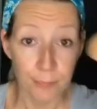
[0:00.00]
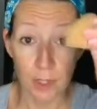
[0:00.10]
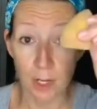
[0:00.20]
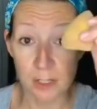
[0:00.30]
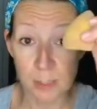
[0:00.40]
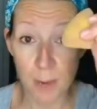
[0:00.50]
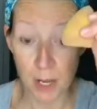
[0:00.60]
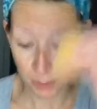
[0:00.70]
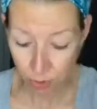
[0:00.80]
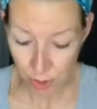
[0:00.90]
a
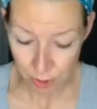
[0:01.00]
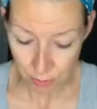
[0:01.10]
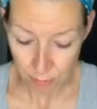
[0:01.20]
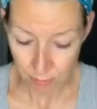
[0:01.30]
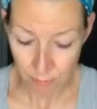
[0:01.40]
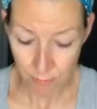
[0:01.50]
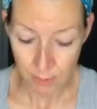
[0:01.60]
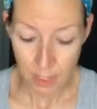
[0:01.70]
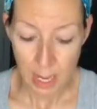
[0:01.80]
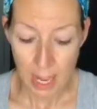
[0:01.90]
sponge,
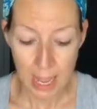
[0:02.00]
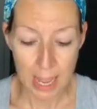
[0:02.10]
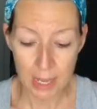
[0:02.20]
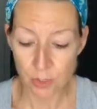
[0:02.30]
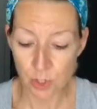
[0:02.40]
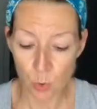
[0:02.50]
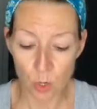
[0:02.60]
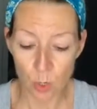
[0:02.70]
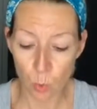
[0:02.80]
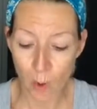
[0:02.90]
and
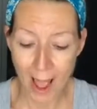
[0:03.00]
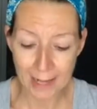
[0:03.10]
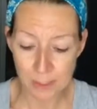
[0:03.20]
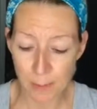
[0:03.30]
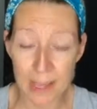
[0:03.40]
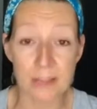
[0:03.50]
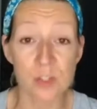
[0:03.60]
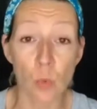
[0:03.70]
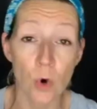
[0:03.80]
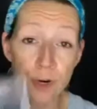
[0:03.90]
your wax-based
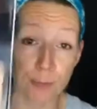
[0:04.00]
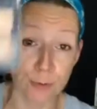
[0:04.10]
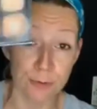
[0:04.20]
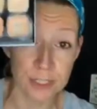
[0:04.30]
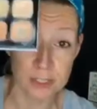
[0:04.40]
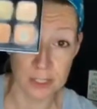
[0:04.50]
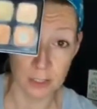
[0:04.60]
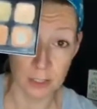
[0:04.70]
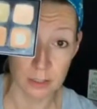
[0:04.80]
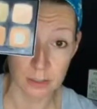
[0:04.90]
waterproof
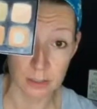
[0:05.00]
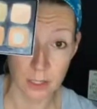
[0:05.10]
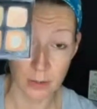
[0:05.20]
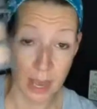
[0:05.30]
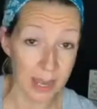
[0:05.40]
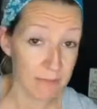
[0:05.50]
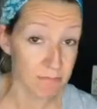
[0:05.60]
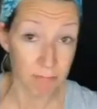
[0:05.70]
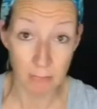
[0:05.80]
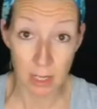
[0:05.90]
concealer, okay?
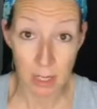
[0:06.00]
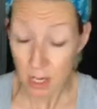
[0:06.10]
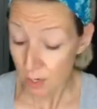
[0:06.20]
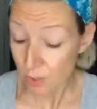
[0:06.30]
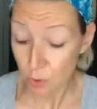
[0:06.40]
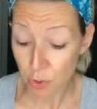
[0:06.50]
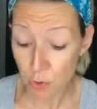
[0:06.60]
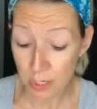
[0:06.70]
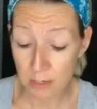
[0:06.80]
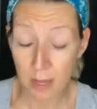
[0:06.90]
So you
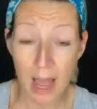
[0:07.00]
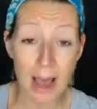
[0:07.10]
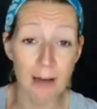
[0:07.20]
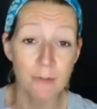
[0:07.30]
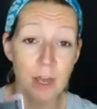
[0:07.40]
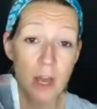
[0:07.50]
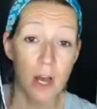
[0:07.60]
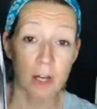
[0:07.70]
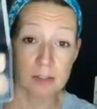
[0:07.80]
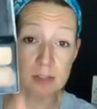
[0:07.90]
can have
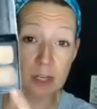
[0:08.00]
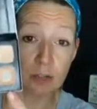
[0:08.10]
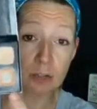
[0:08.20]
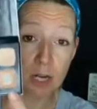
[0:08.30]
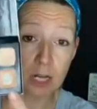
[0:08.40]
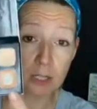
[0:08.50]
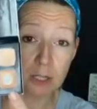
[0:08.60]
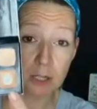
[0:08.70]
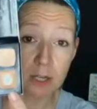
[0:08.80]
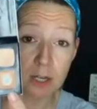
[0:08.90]
a single
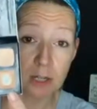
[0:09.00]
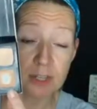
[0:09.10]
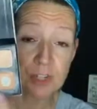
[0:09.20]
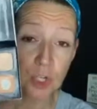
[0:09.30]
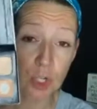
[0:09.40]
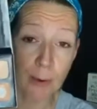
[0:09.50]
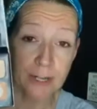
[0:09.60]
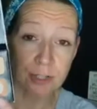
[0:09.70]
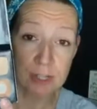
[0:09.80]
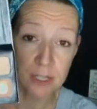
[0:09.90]
color. These are
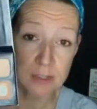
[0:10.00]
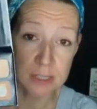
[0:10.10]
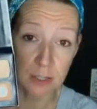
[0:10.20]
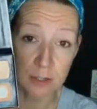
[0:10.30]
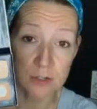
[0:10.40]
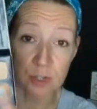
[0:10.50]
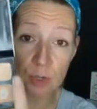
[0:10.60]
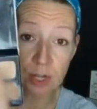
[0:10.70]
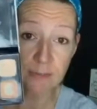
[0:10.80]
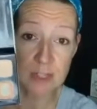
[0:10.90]
correctors and concealers. You can
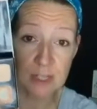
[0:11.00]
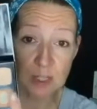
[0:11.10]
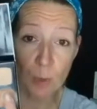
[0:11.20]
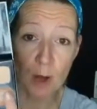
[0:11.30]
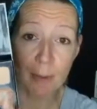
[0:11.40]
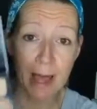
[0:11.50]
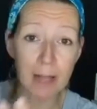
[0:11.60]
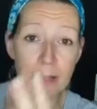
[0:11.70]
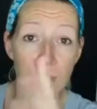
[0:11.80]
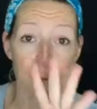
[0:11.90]
have a 6-well
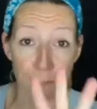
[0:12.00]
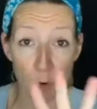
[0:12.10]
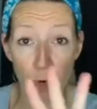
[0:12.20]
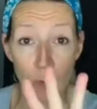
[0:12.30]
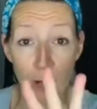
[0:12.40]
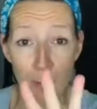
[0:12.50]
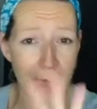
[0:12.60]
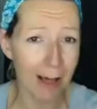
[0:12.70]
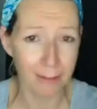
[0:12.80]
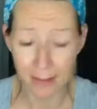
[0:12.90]
palette, a 4-well
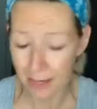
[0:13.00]
palette.